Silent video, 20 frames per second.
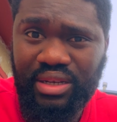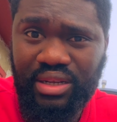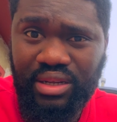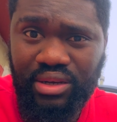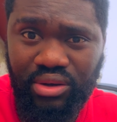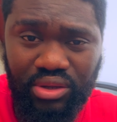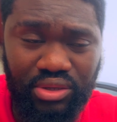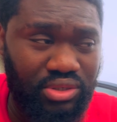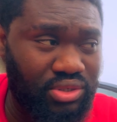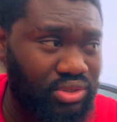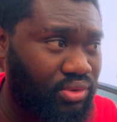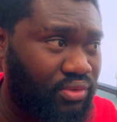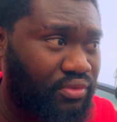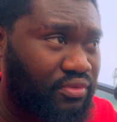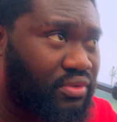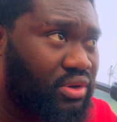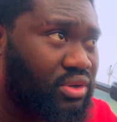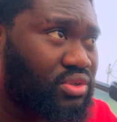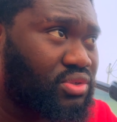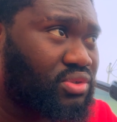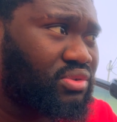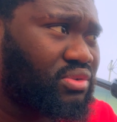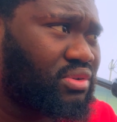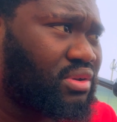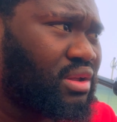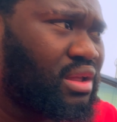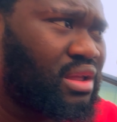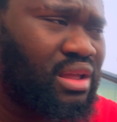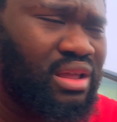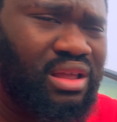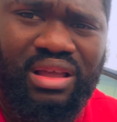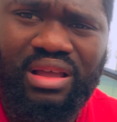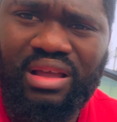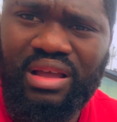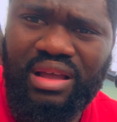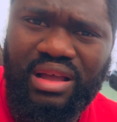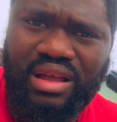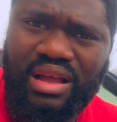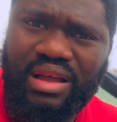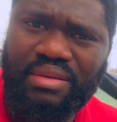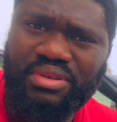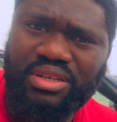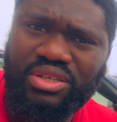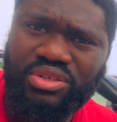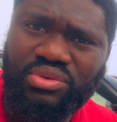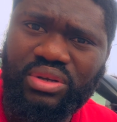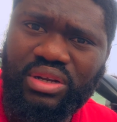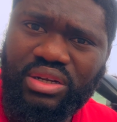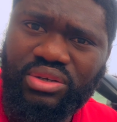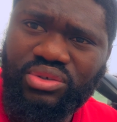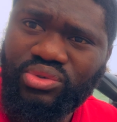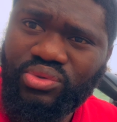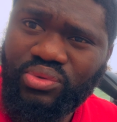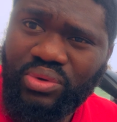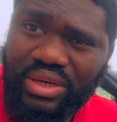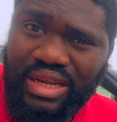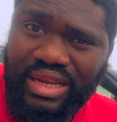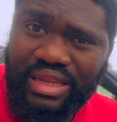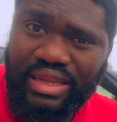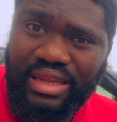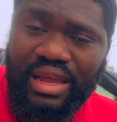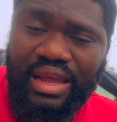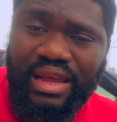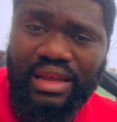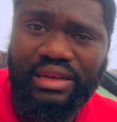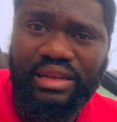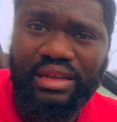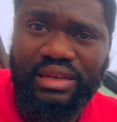a lot so far, so I'm just gonna do what I can,